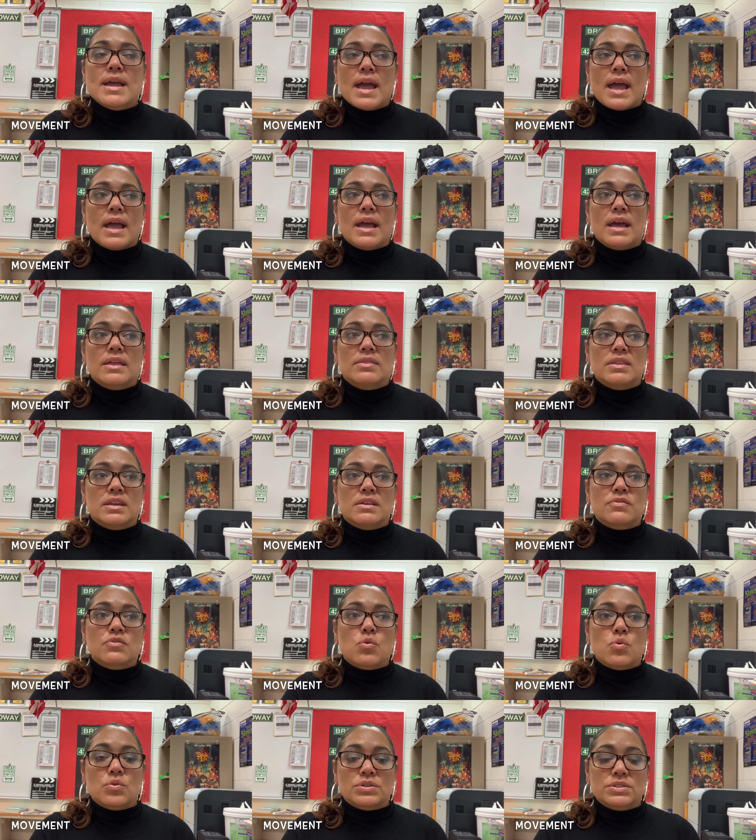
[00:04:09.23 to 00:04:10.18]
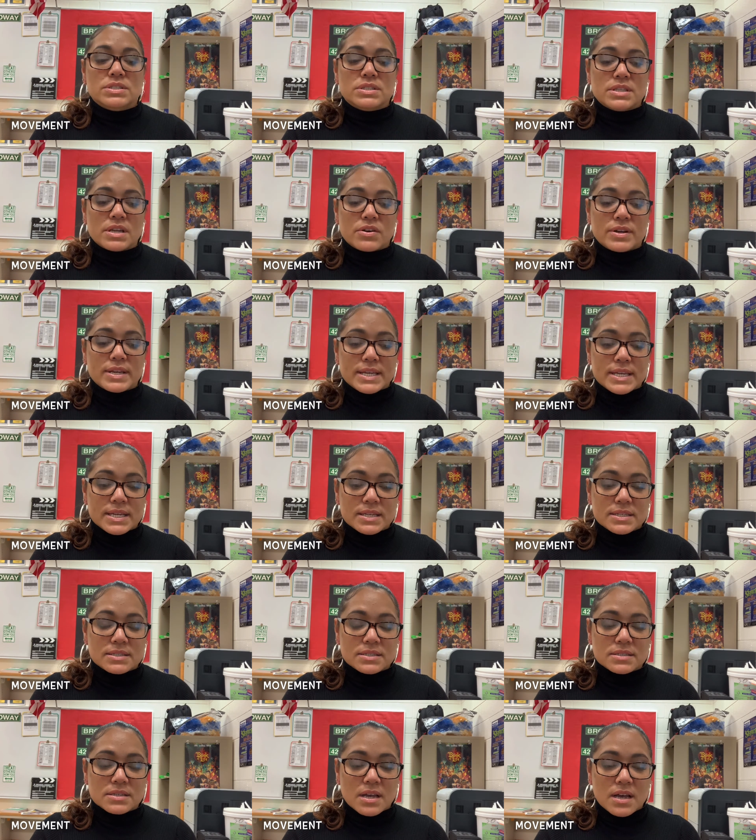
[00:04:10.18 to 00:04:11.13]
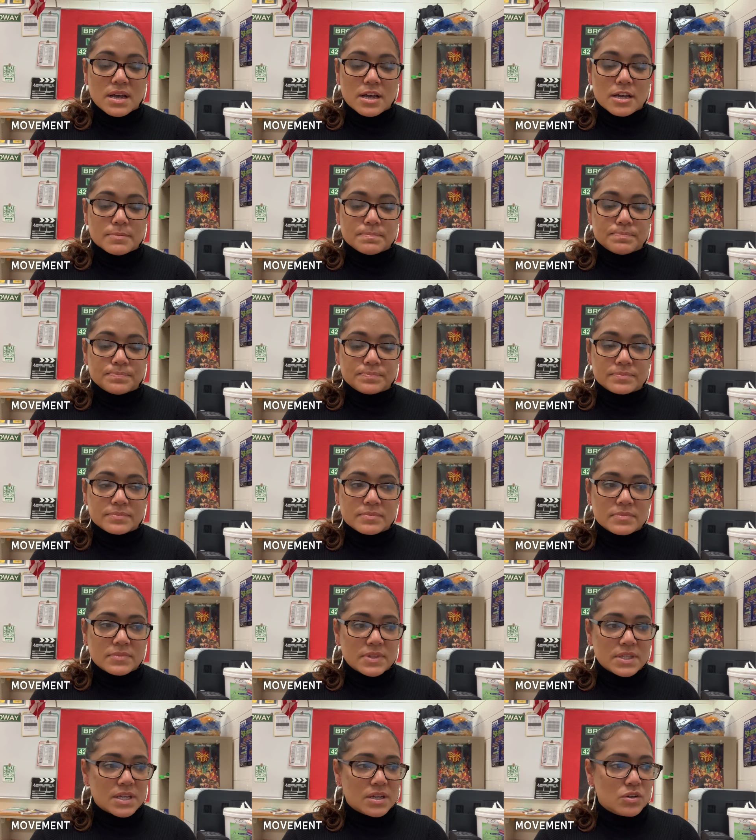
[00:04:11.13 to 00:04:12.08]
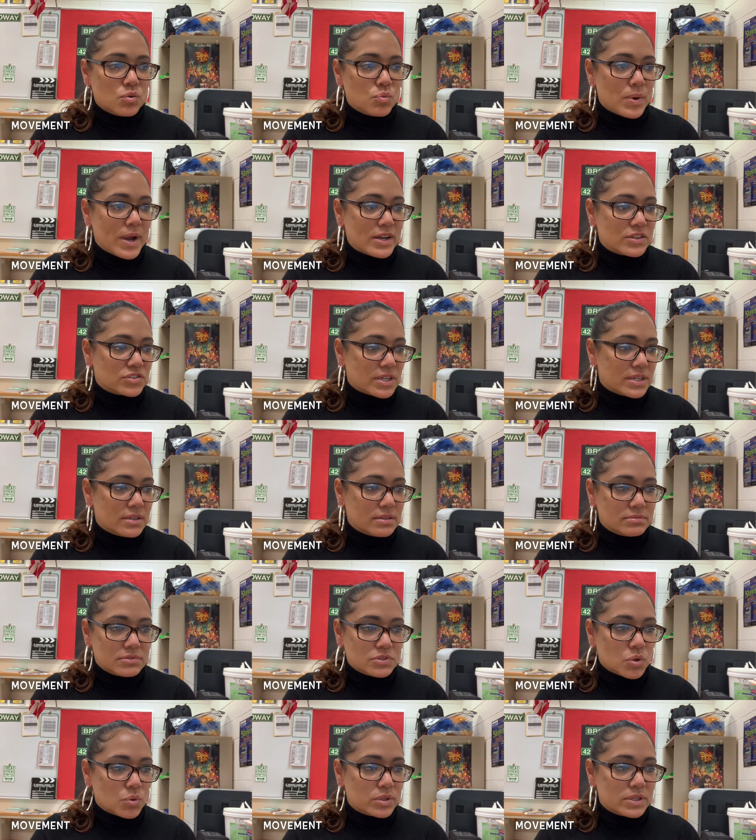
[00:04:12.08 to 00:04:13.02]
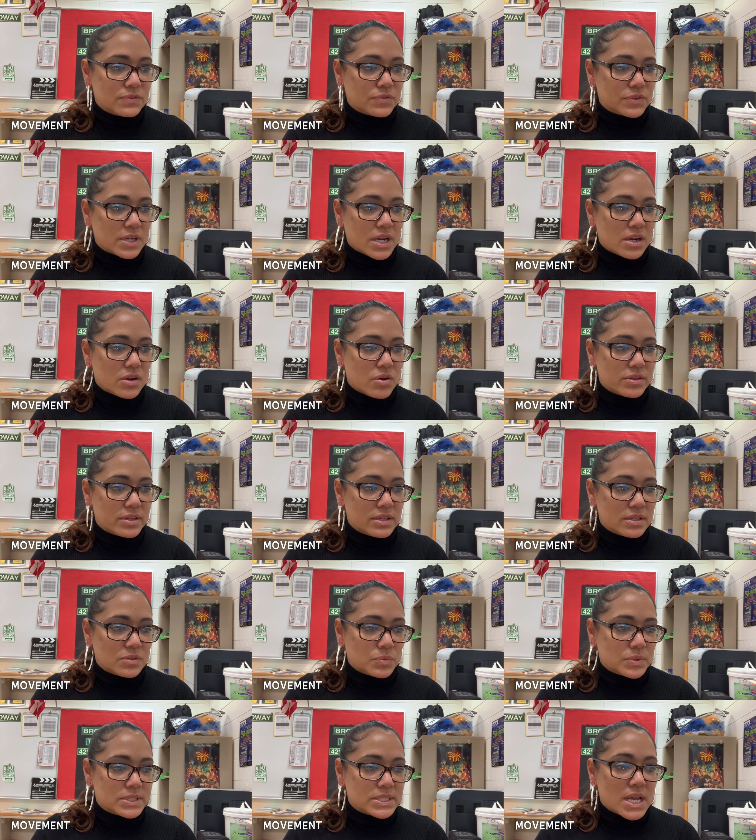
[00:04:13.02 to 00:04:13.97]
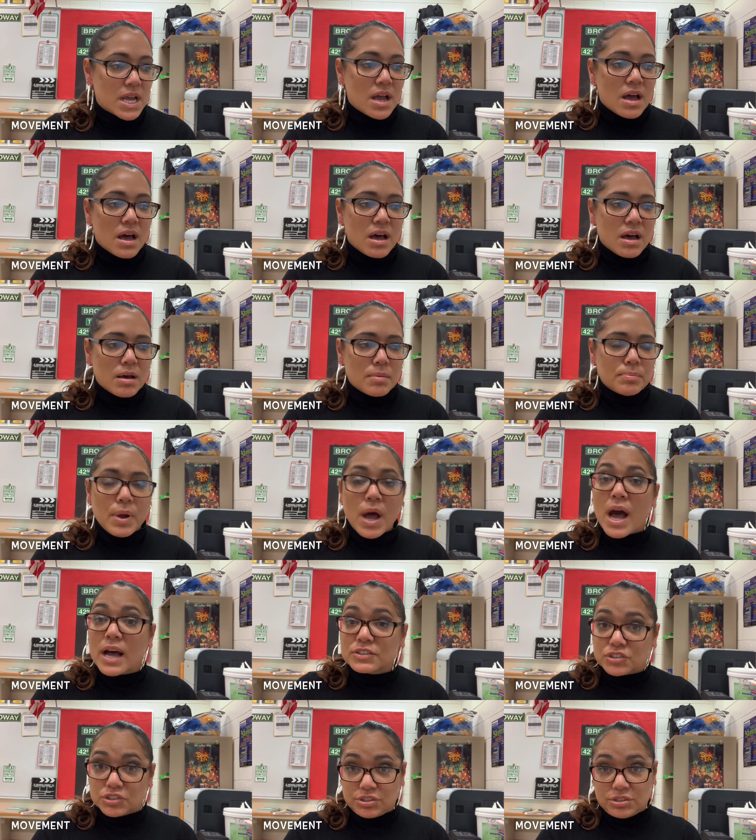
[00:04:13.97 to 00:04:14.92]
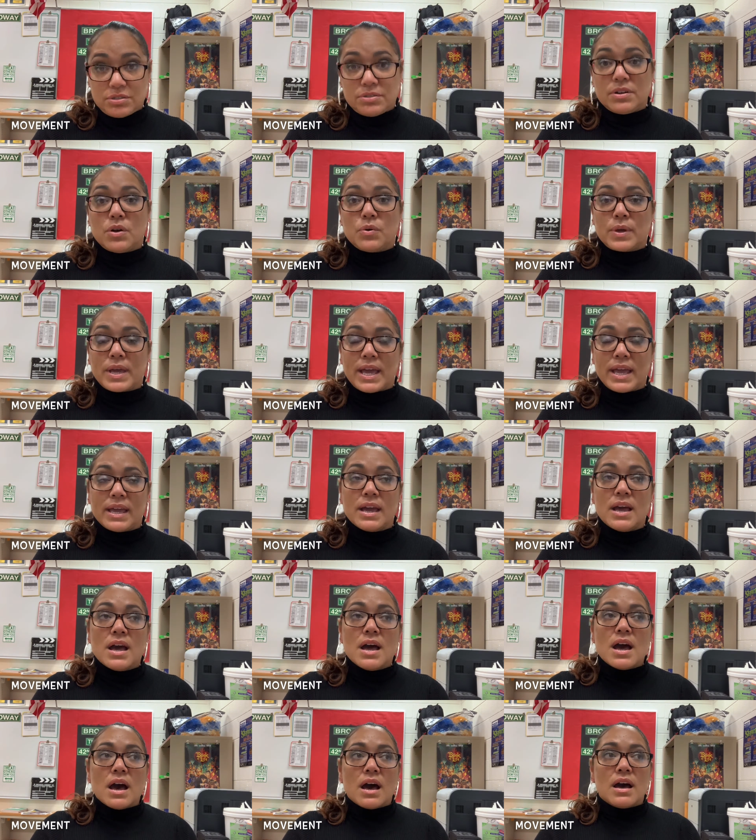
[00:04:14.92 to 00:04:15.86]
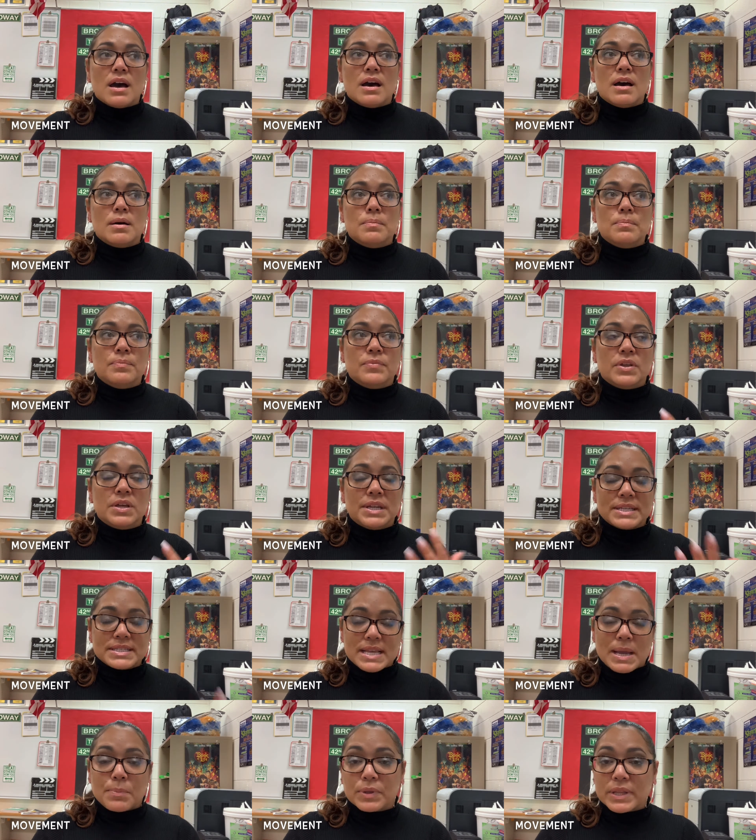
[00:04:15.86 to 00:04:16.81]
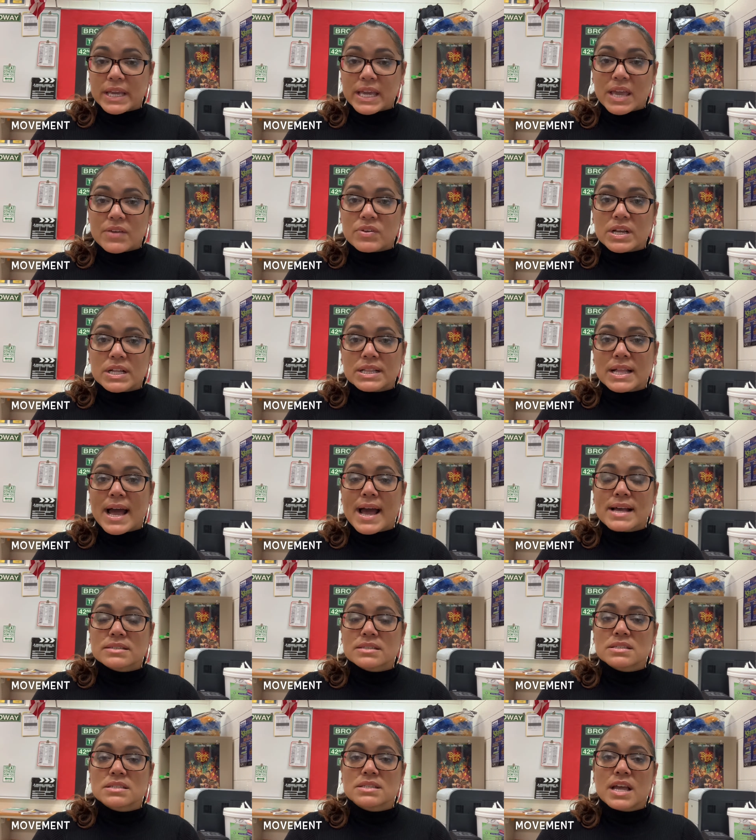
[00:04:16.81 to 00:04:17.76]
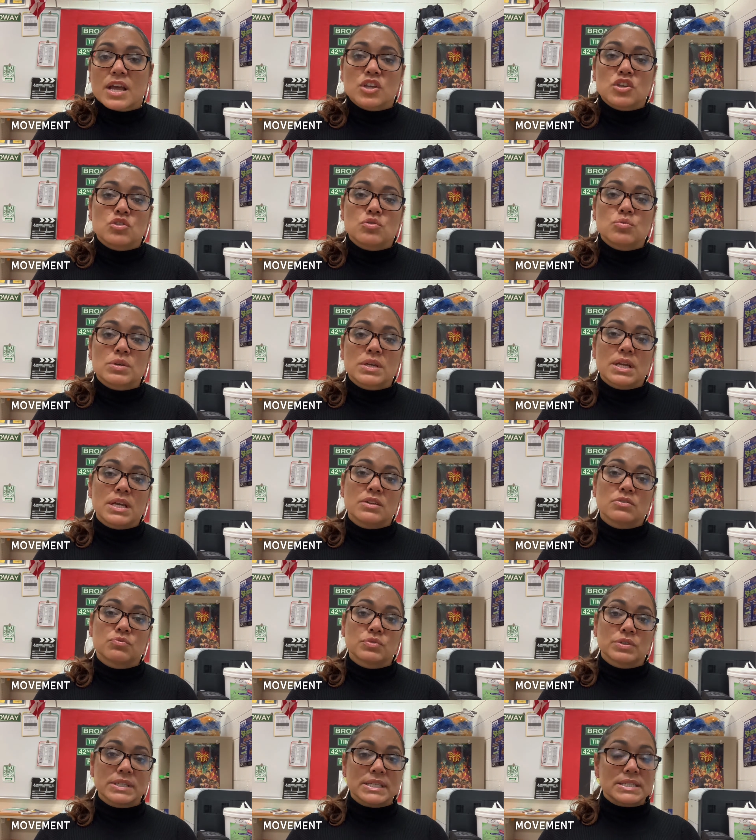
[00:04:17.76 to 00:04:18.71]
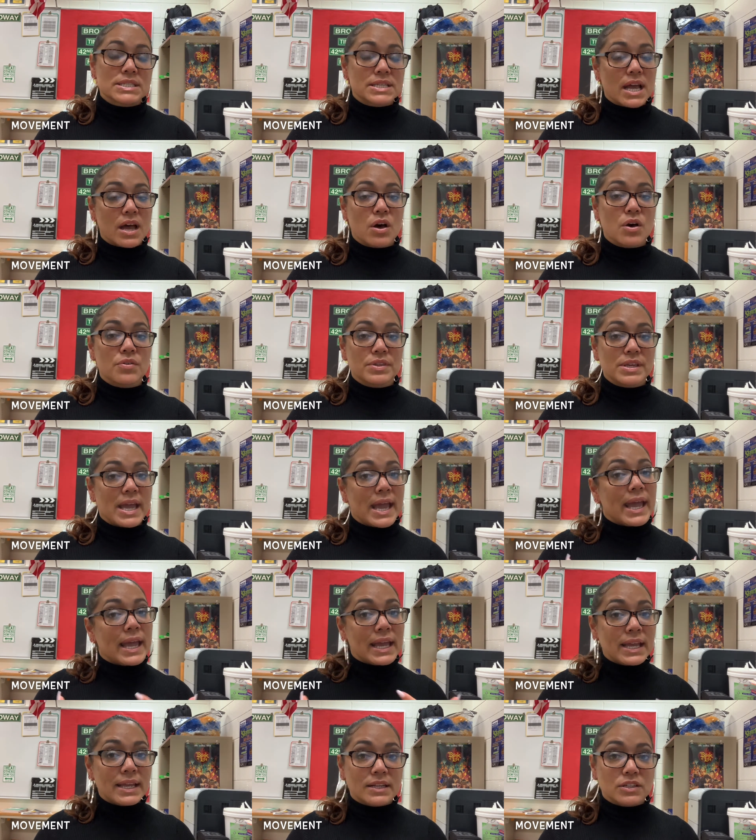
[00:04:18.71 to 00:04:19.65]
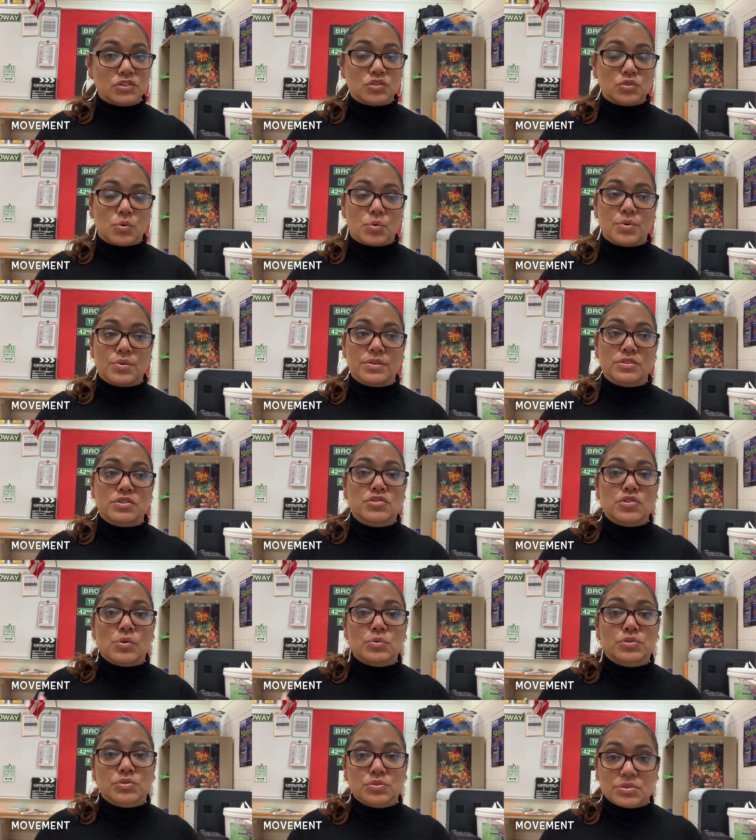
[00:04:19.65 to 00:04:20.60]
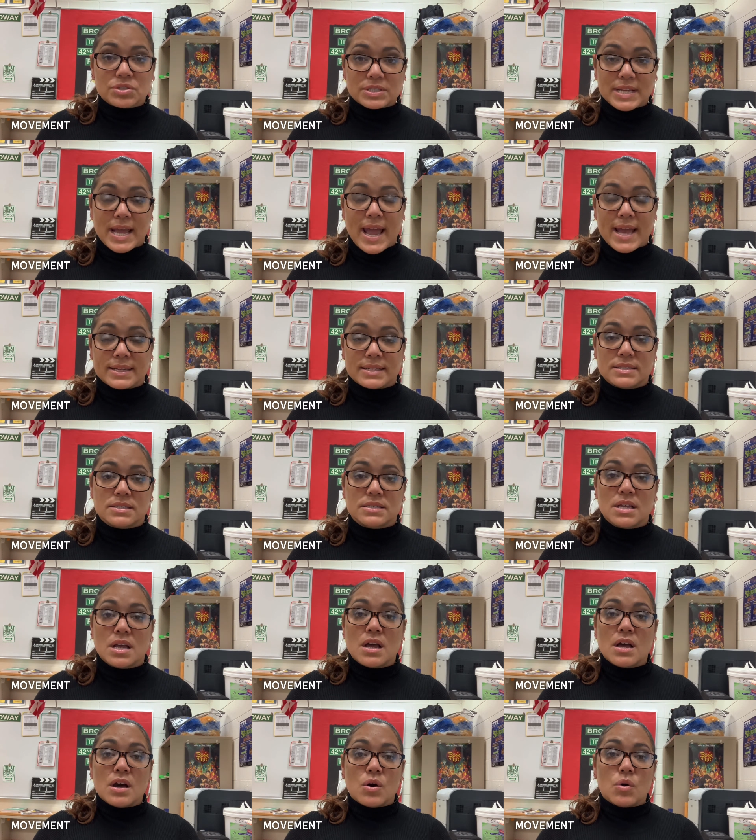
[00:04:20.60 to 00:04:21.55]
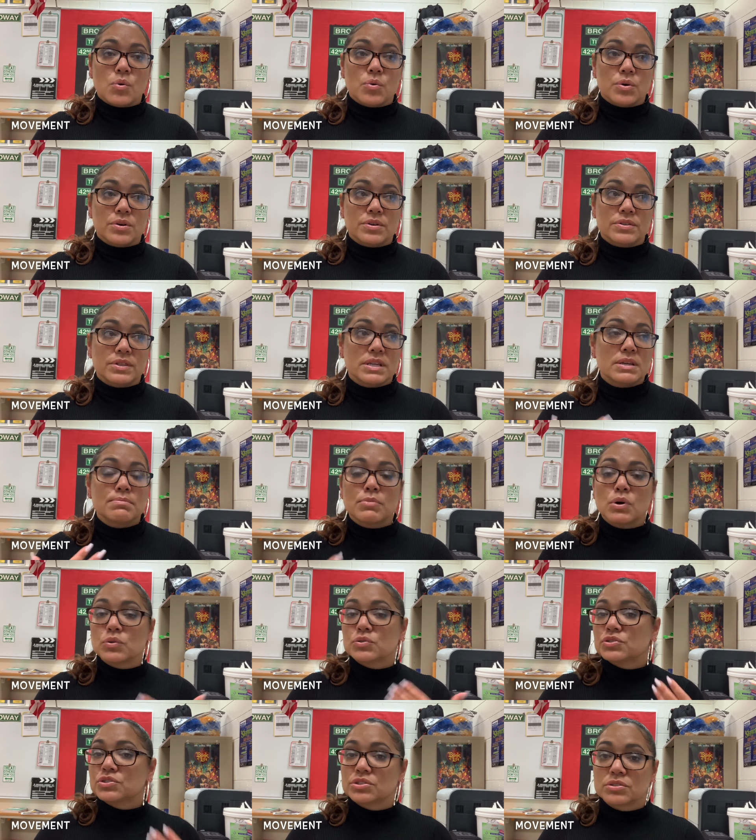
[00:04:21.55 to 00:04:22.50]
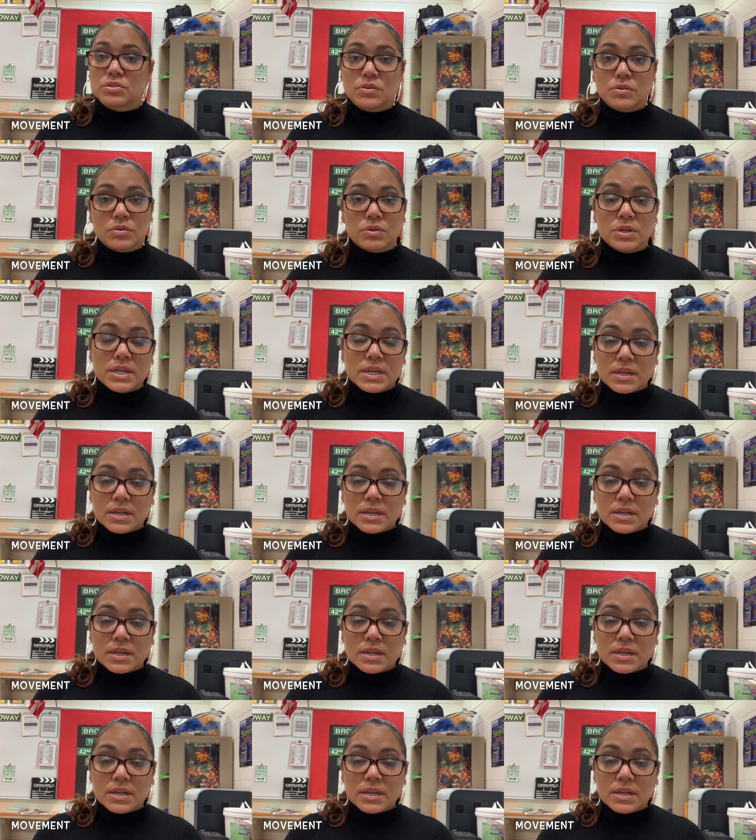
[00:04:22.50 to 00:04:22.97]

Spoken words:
And then of course there is, oh gosh, I totally forgot all the other ones. Posture, okay? An example I gave in class is that you can really tell the age or the social status or the emotional